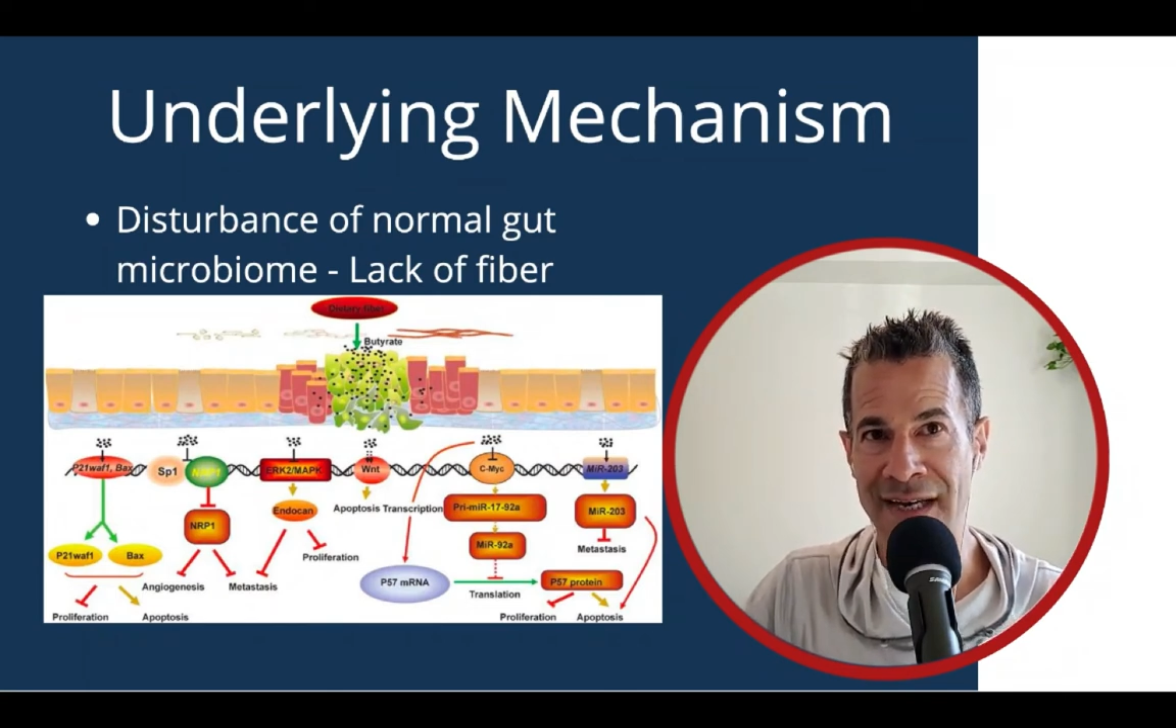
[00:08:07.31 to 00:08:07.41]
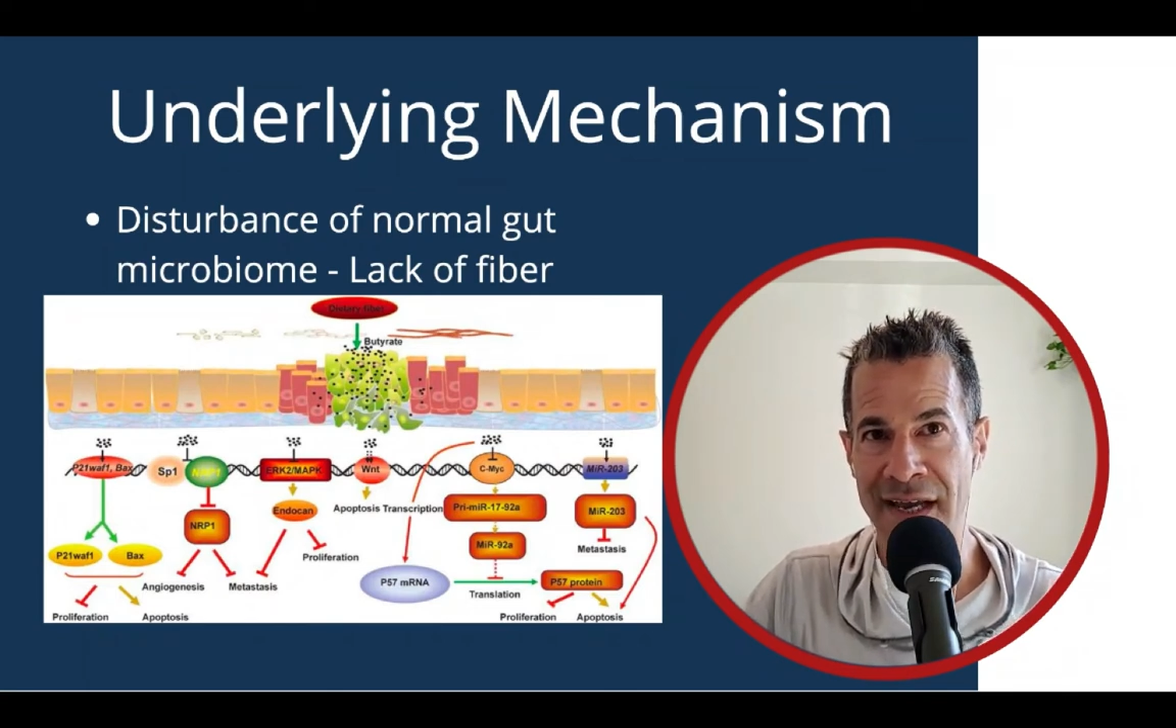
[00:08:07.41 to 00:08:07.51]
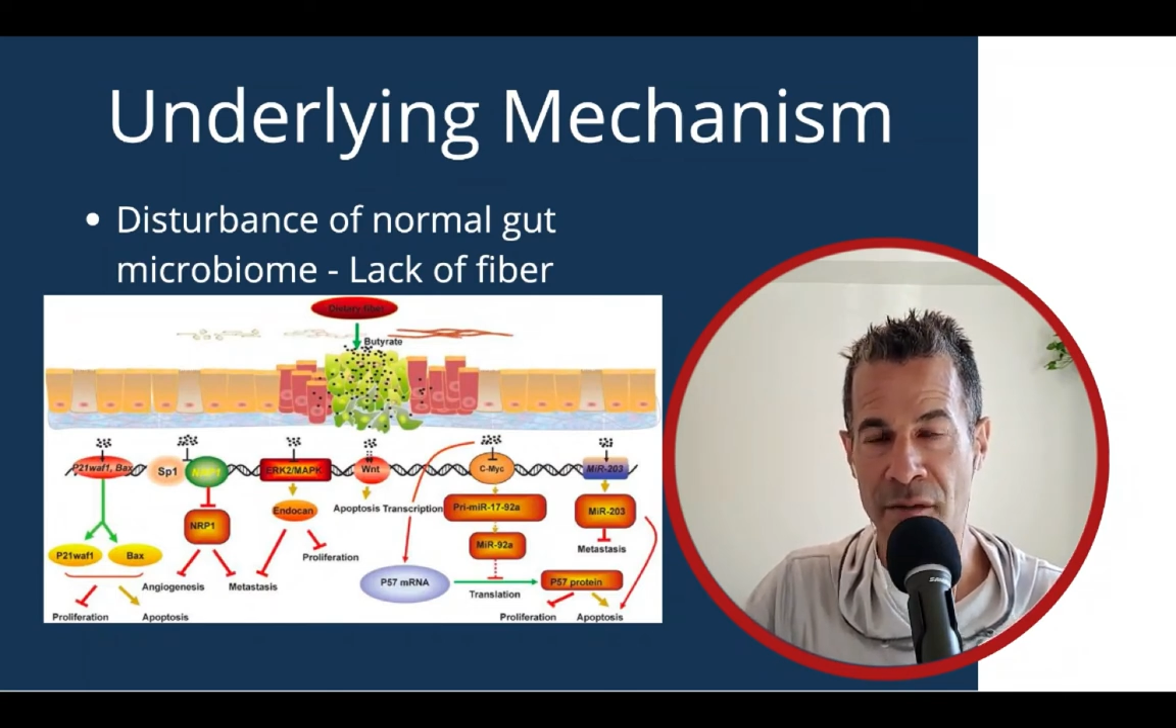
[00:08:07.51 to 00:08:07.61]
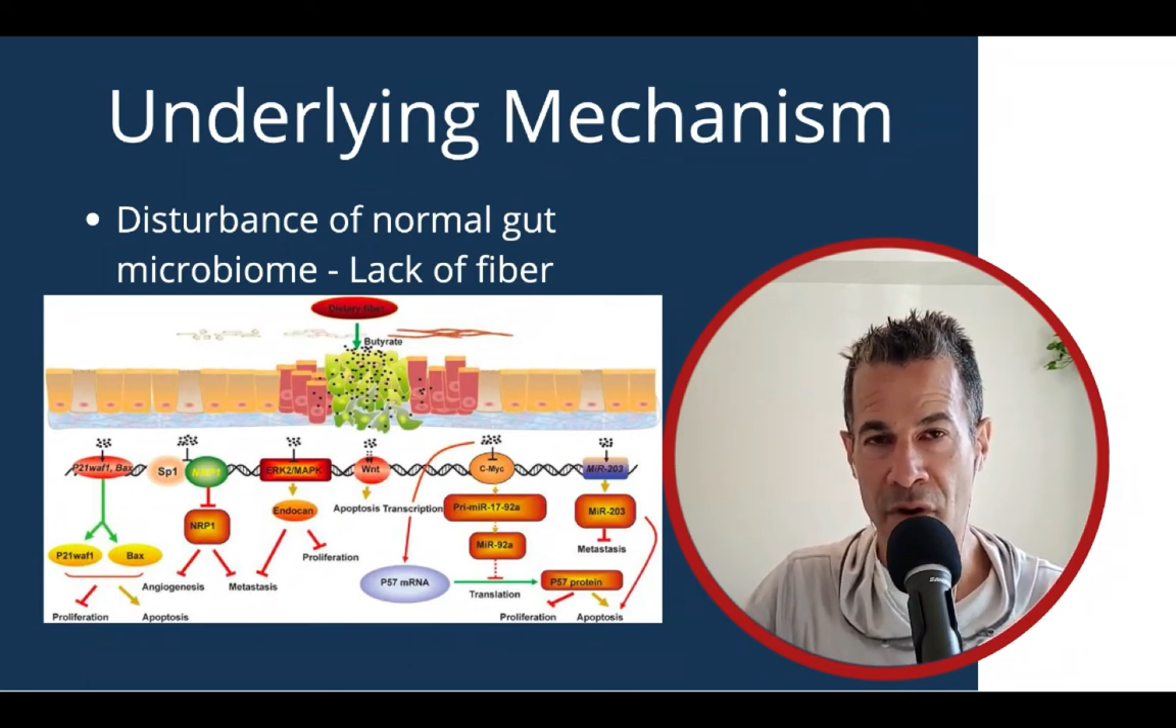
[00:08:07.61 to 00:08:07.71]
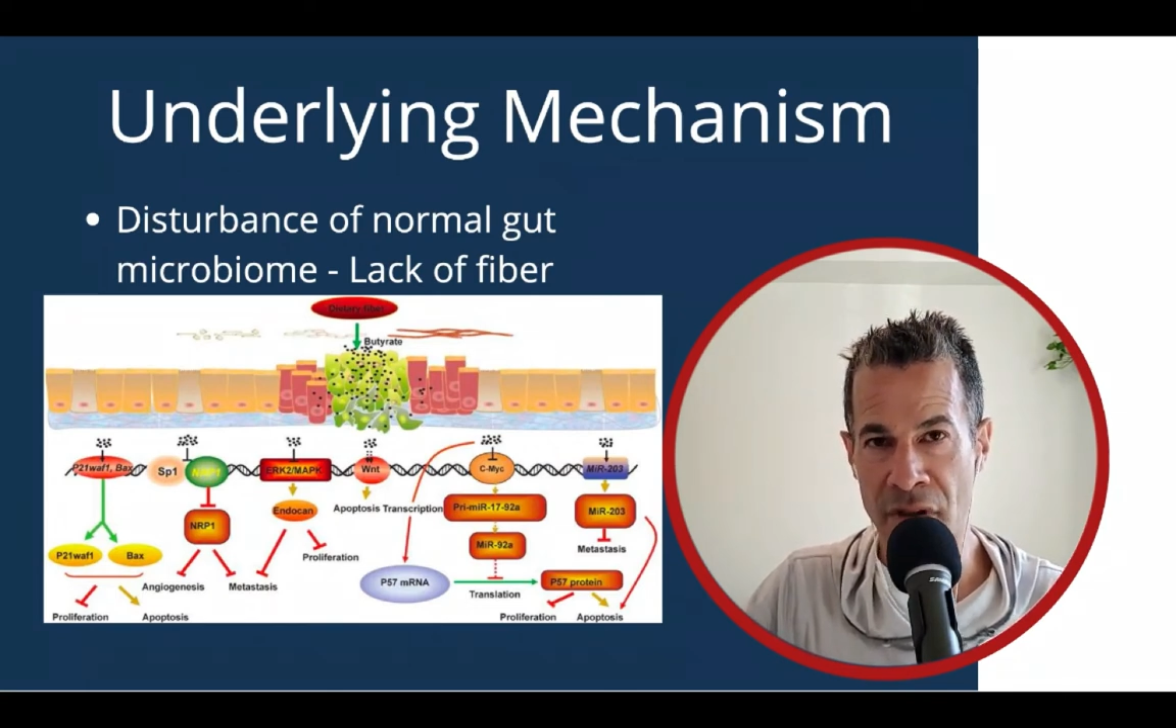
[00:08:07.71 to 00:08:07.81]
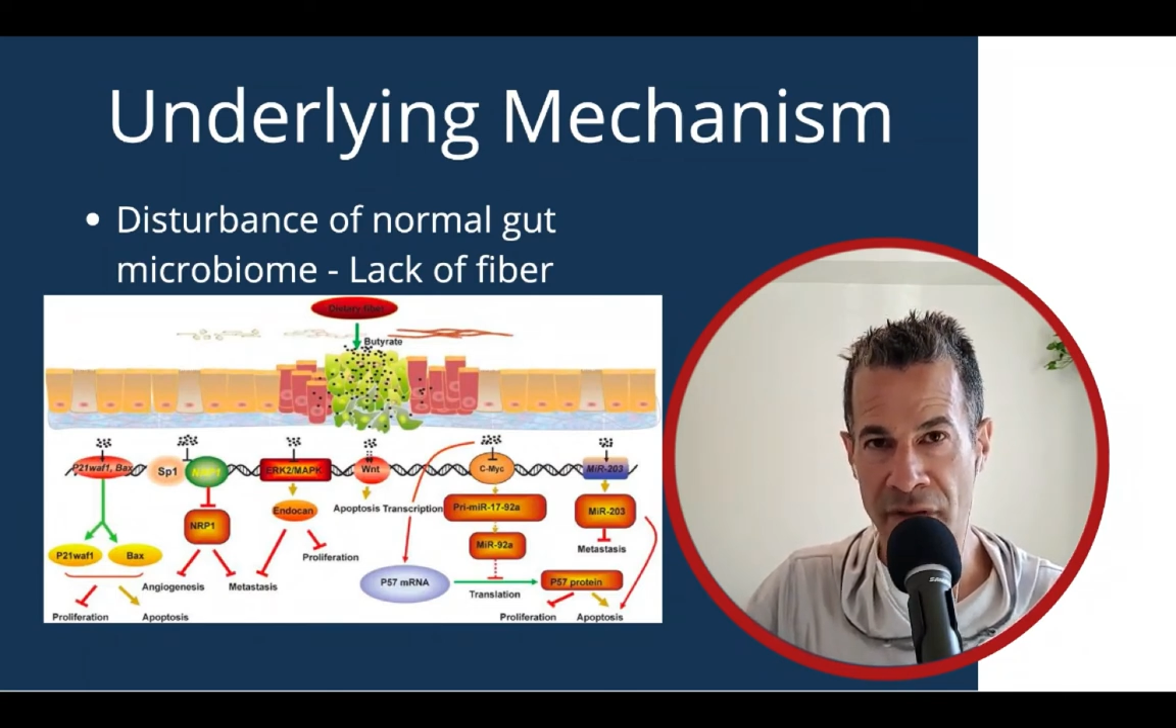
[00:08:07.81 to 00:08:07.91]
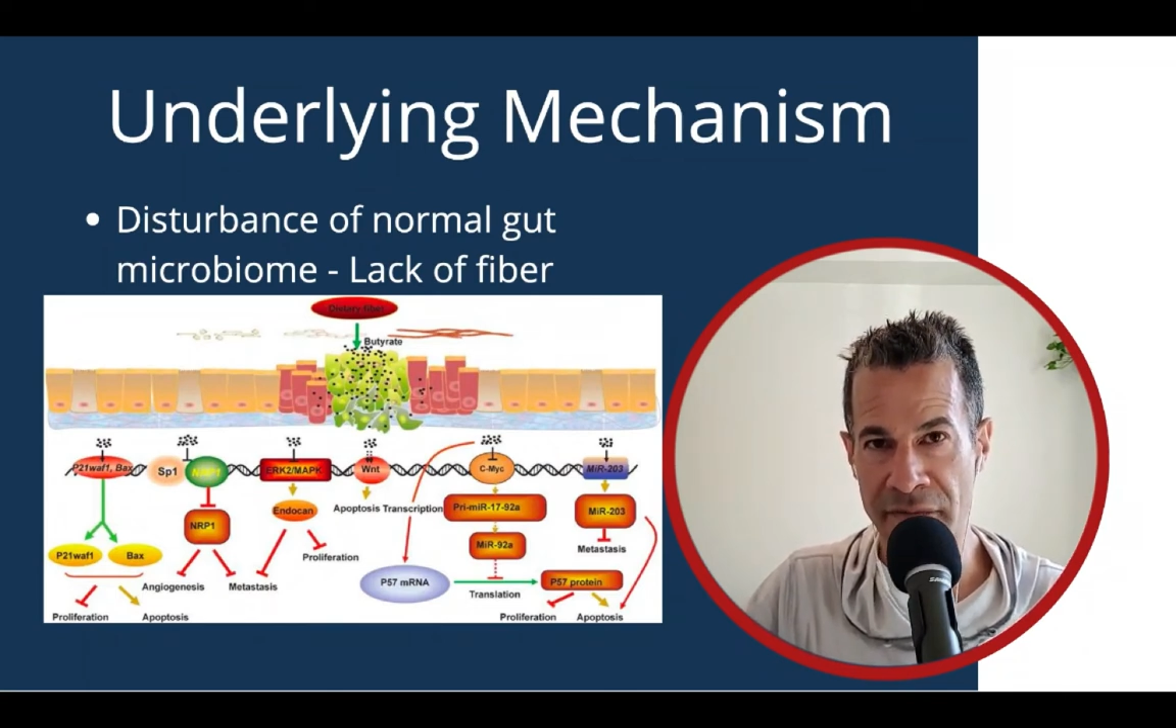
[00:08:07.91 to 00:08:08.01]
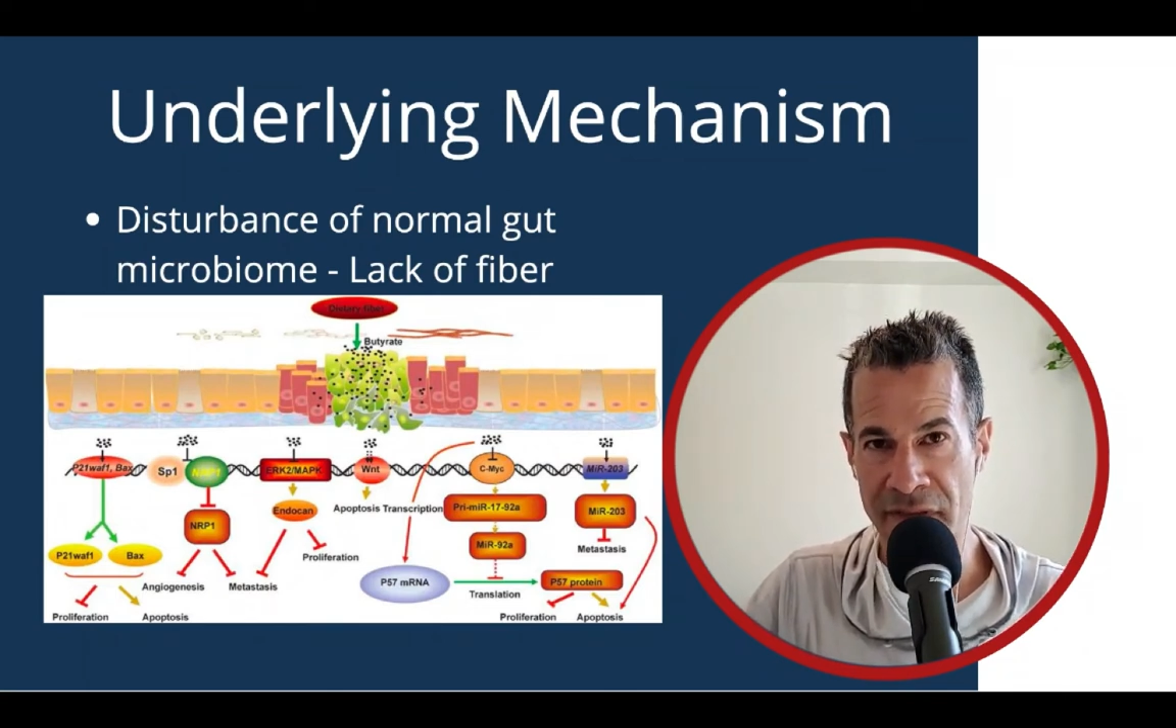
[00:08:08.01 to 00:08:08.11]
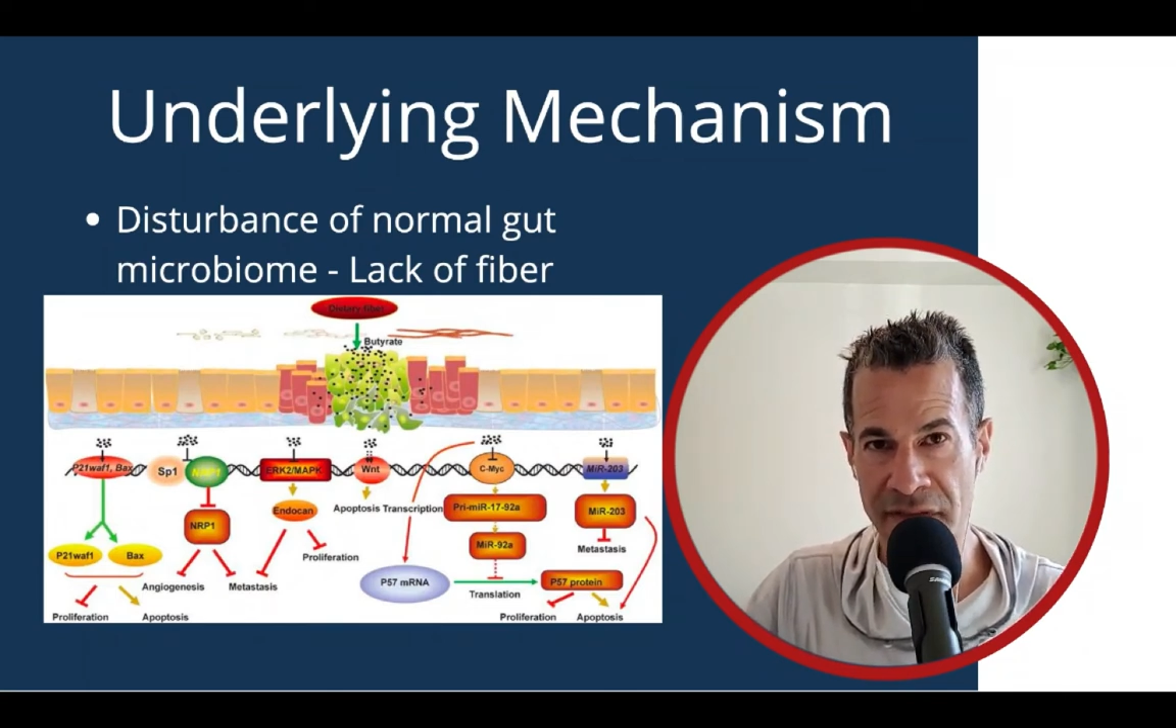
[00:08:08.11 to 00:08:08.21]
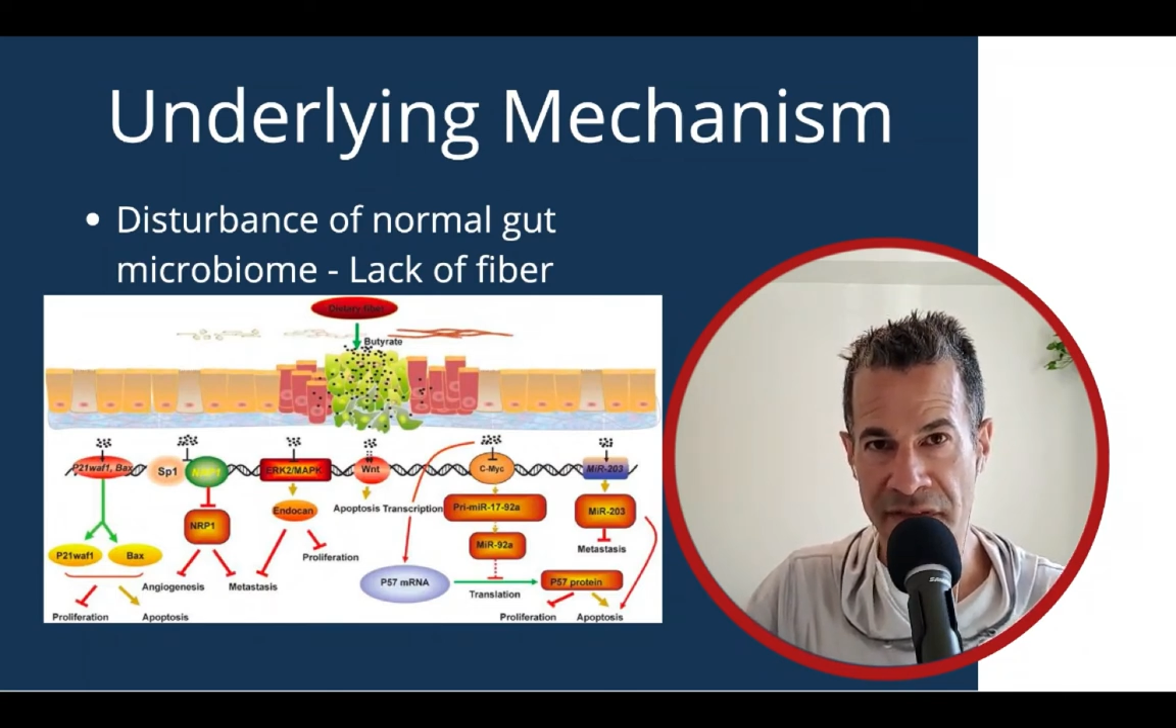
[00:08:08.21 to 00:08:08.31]
how all of
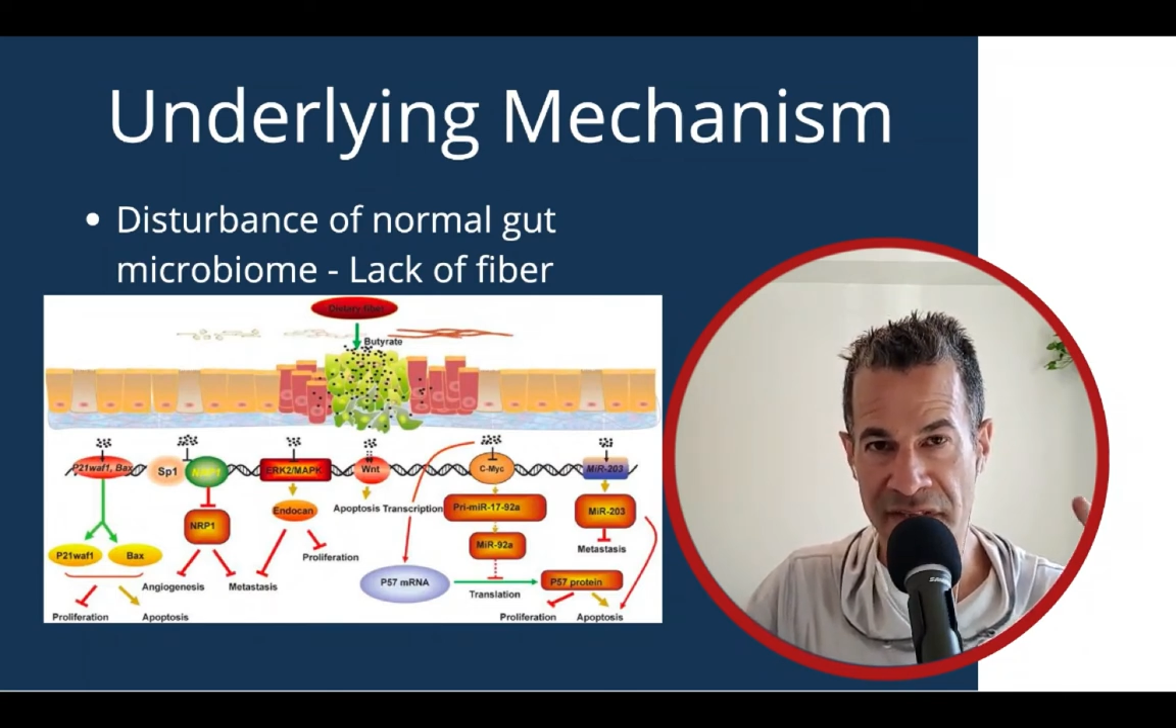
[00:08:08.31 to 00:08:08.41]
these